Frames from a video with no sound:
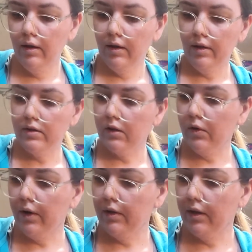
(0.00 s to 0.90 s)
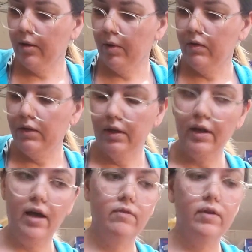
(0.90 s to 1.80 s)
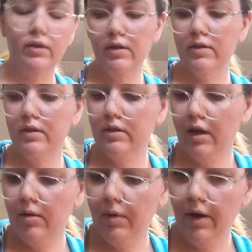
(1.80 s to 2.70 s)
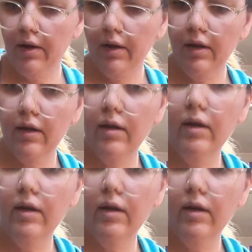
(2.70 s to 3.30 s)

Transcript: that's the great thing about decaf, at least the type I get,